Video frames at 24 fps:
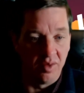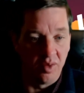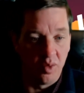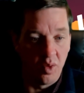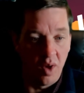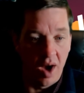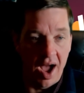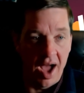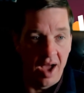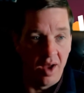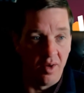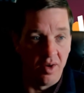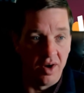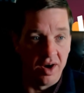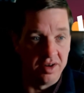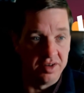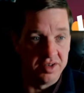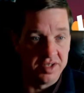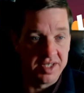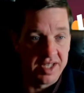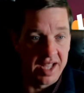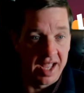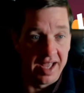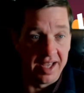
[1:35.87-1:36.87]

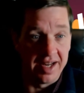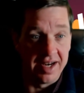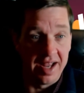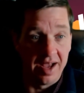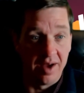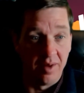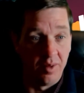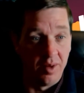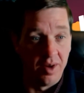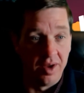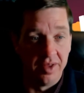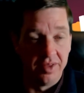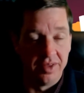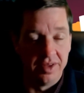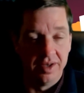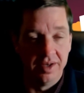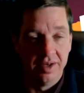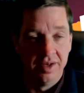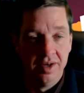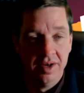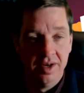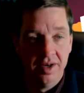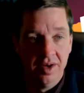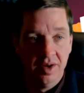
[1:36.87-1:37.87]
understand how all the
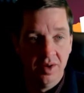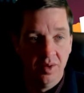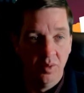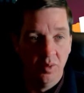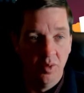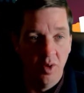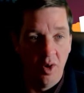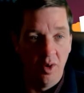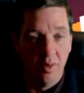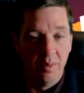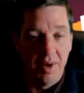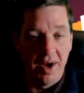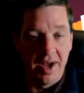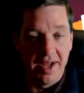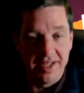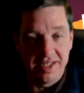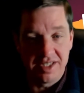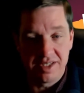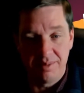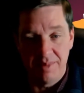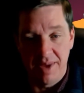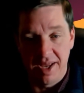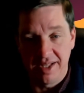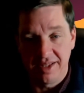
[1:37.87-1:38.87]

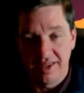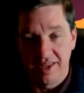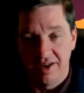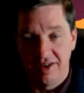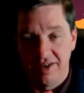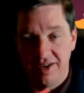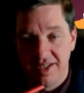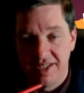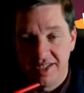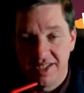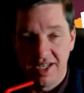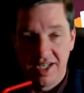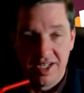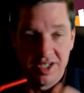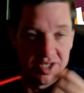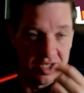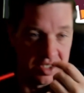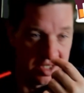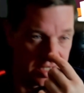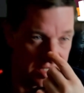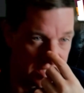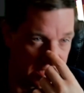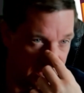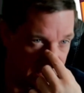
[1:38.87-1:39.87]
robots make their
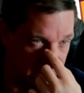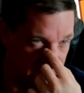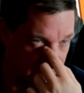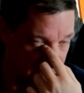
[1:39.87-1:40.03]
decisions.